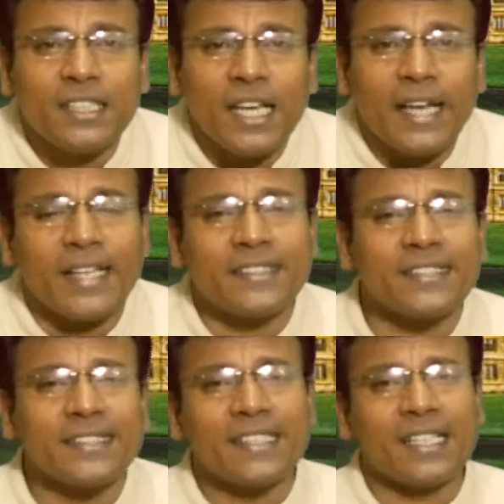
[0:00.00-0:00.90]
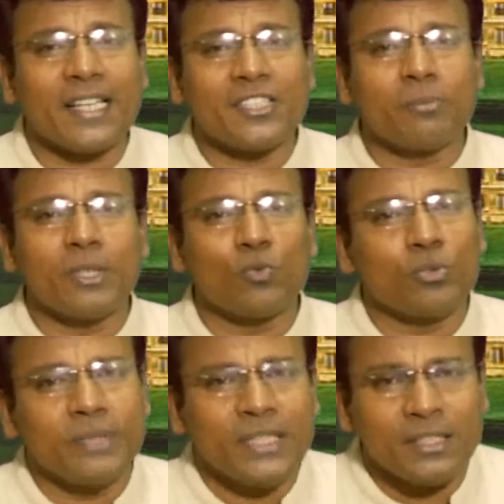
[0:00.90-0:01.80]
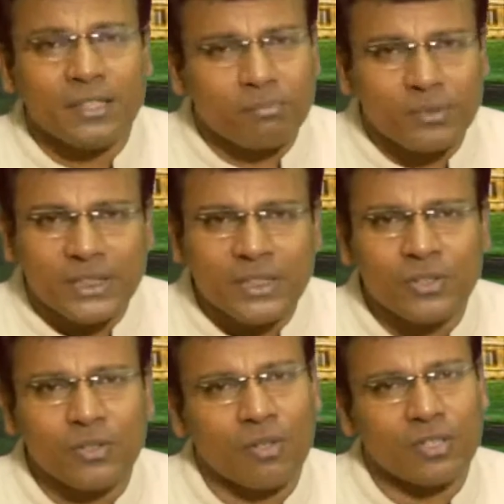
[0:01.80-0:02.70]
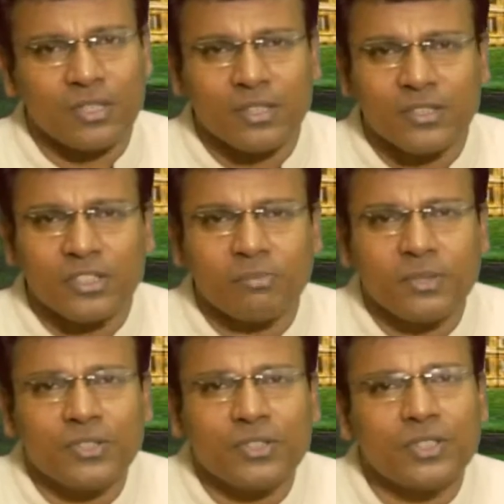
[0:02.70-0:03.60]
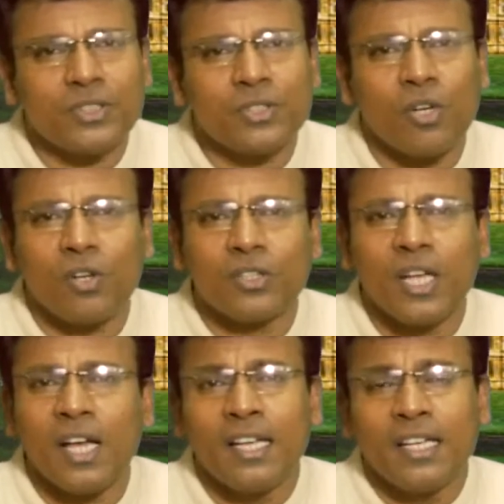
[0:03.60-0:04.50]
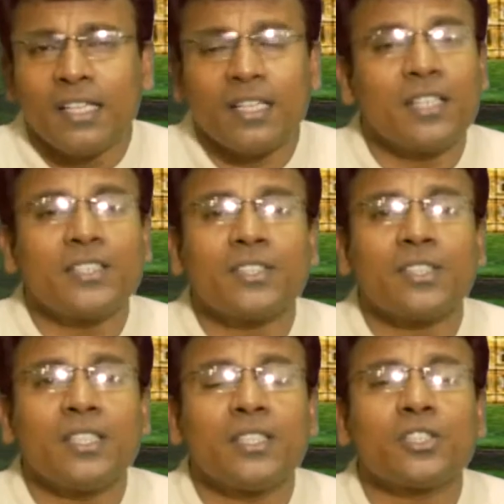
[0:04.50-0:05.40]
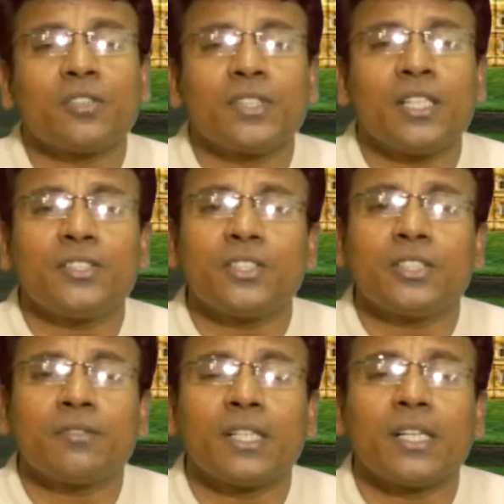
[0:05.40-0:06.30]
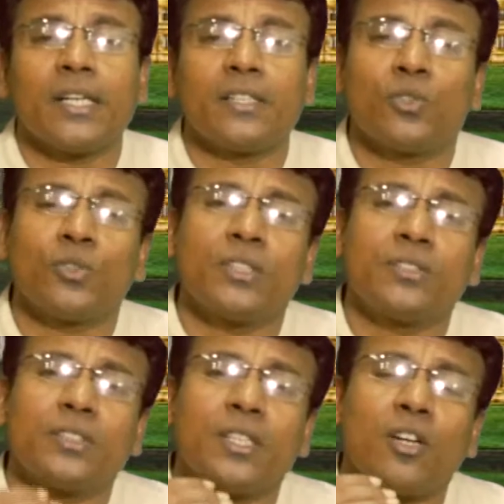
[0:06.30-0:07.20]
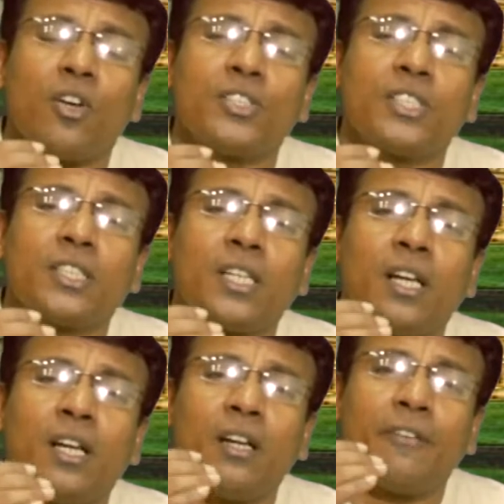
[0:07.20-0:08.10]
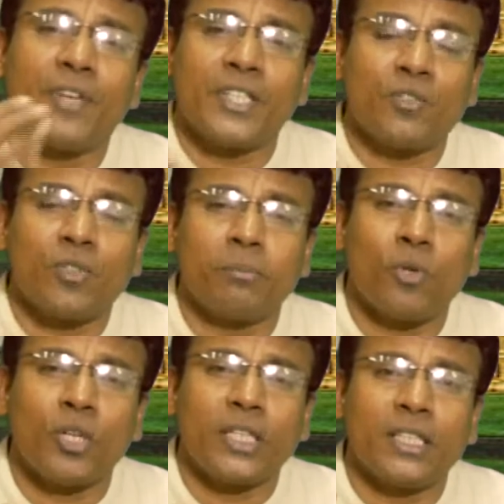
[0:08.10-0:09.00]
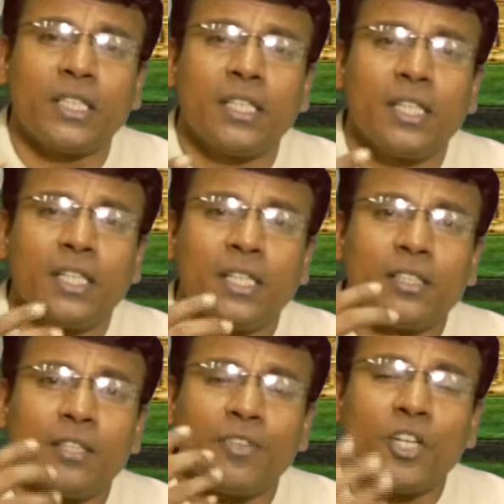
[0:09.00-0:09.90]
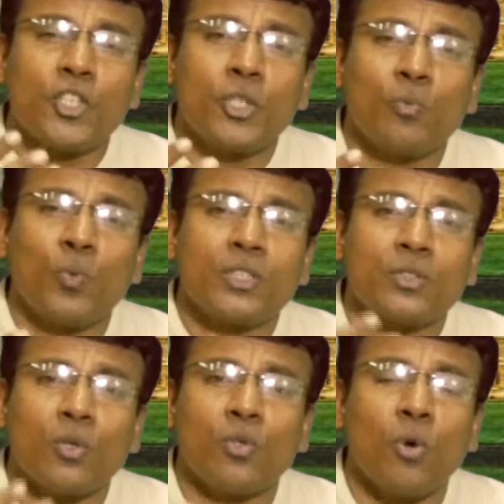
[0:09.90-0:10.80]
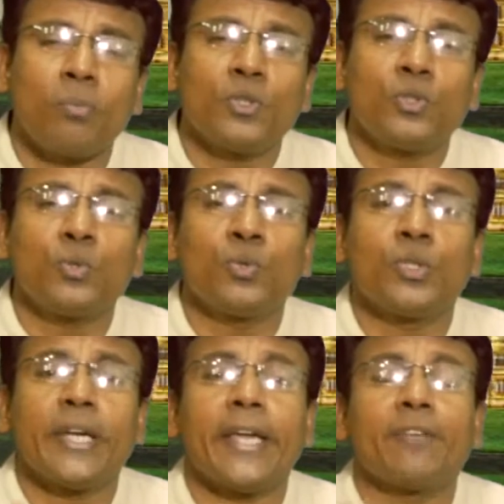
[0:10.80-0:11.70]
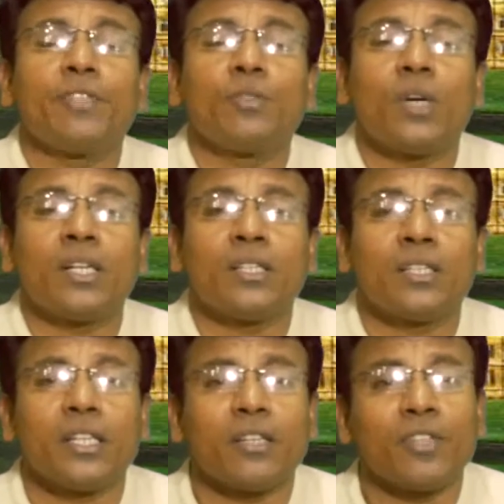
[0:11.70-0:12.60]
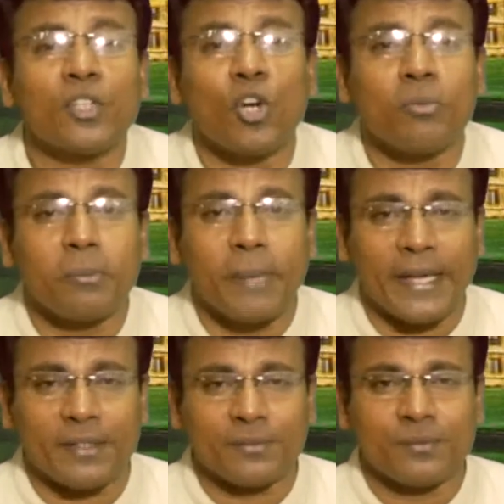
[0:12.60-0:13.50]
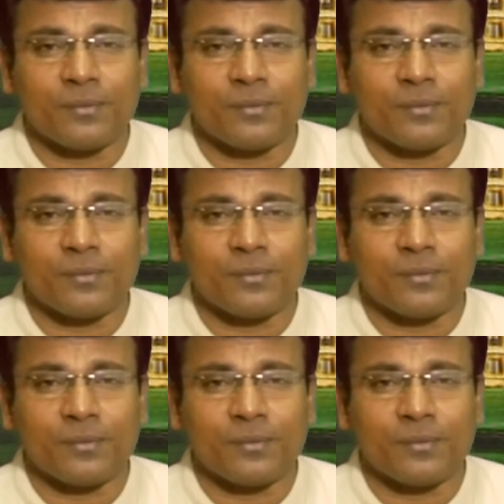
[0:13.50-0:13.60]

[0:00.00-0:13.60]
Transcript: And as I said, clergymen would mean the priests or the religious ministers or the religious leaders of the Church of England. So the theological fetters were broken. The fellowship was thrown open to everyone, every common man.